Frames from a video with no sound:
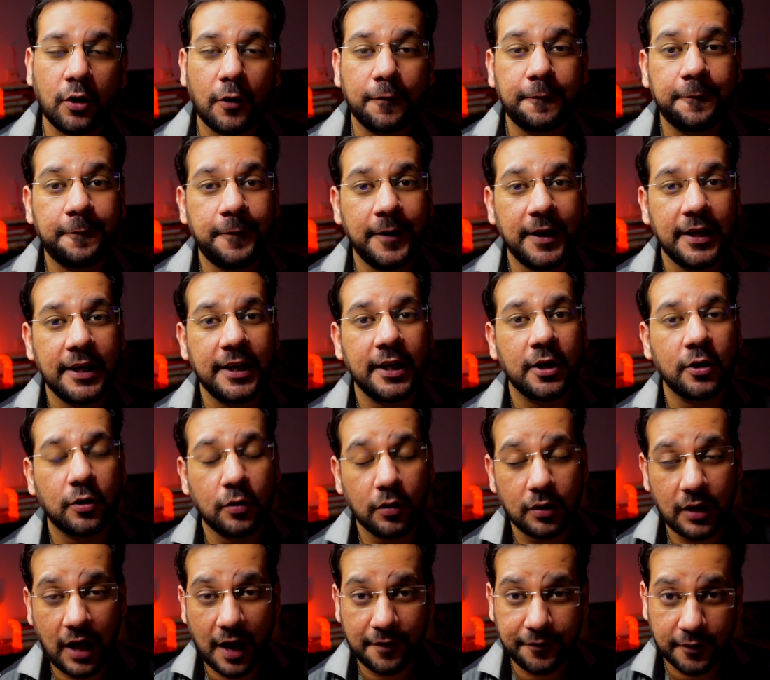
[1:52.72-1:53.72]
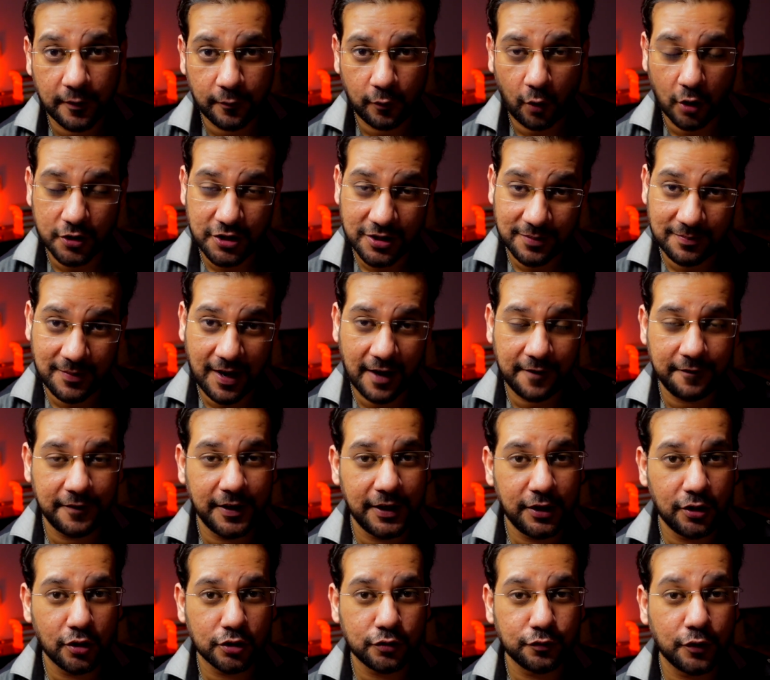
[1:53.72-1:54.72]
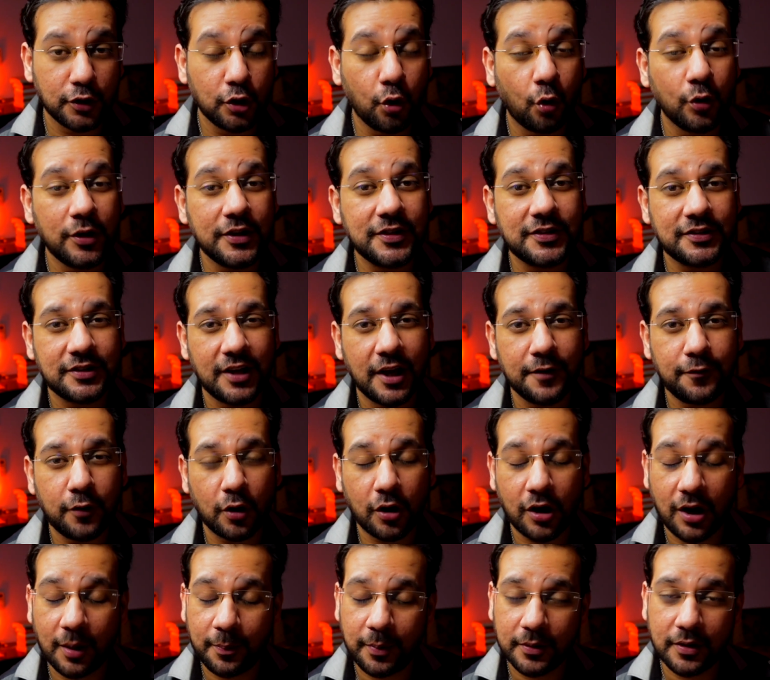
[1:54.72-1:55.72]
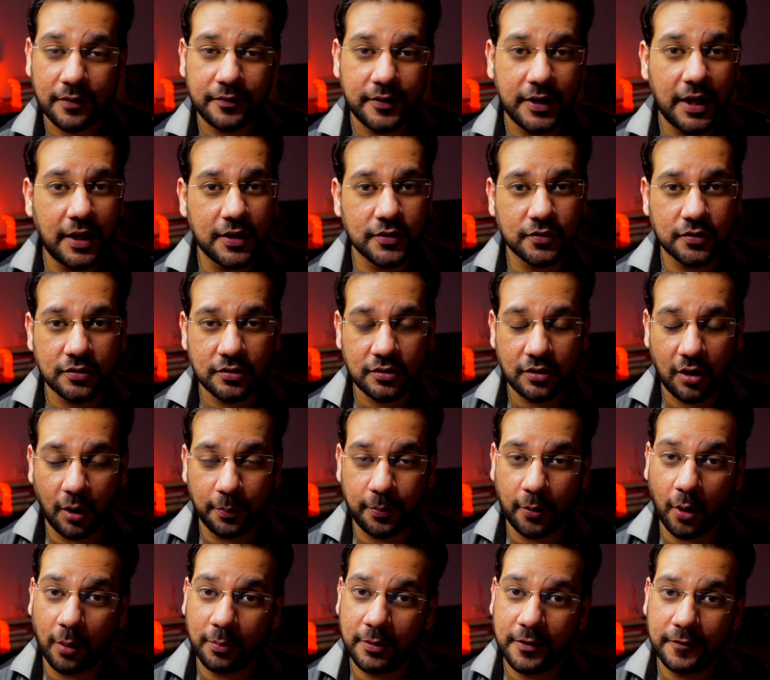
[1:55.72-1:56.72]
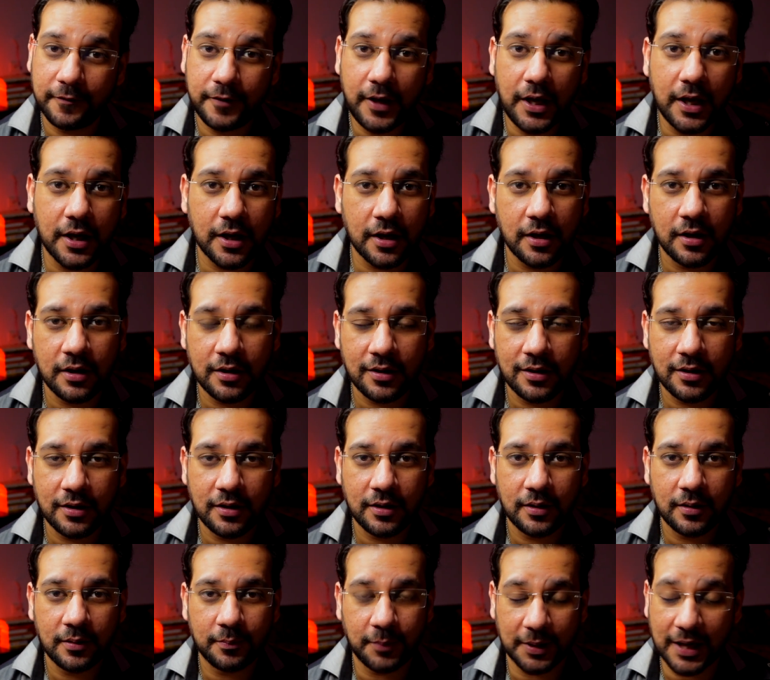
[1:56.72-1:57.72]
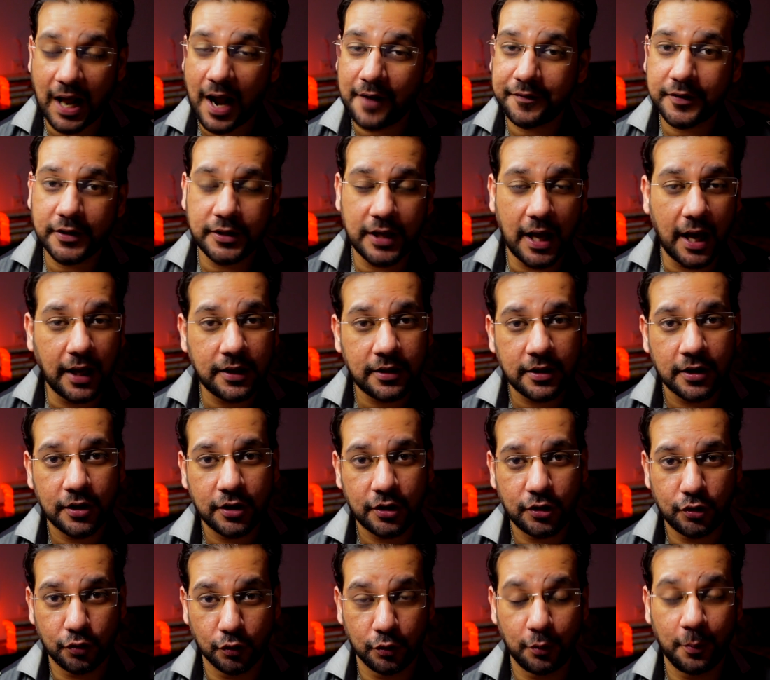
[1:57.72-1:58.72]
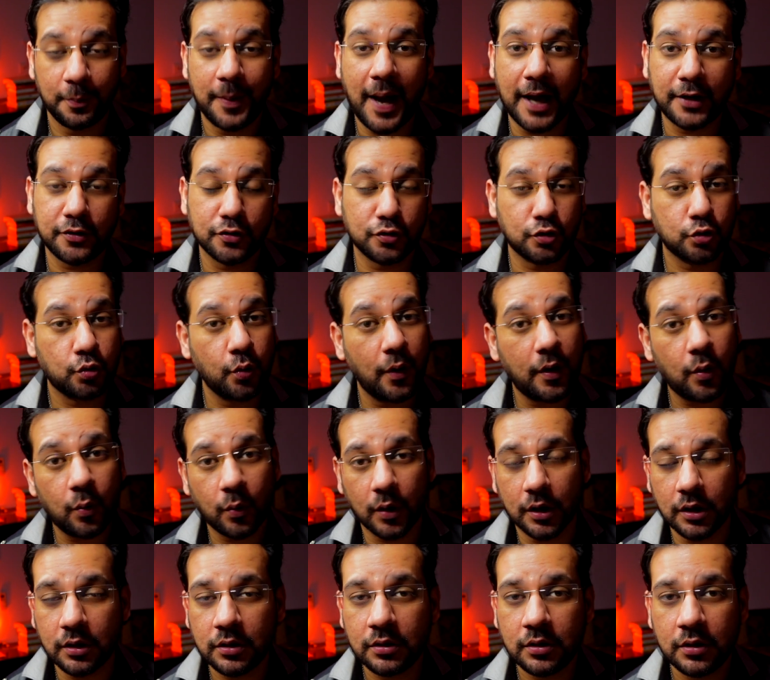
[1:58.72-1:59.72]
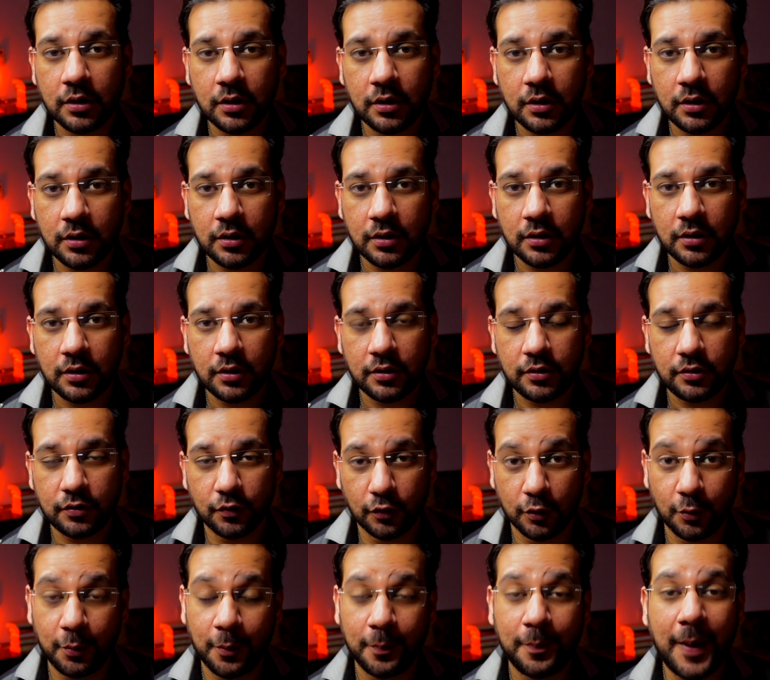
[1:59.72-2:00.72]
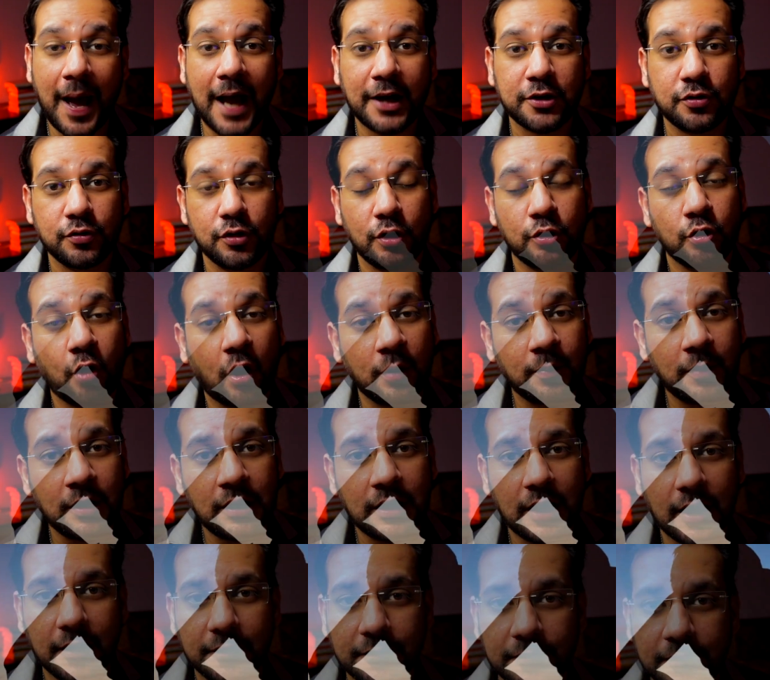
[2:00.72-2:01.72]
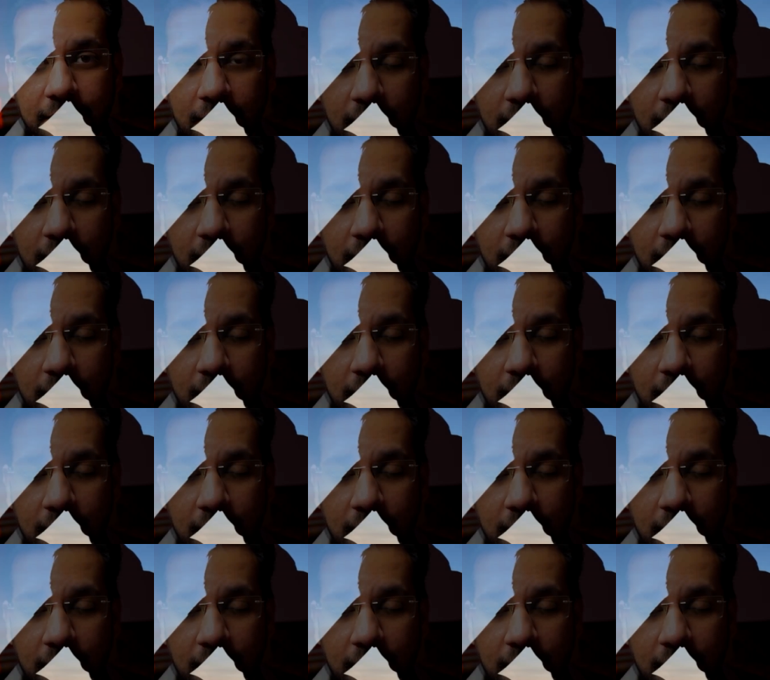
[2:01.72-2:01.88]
of feeling good after watching my videos will only stay for a couple of days or probably a week. But after that, you'll be back to square one. You'll be back to your normal life.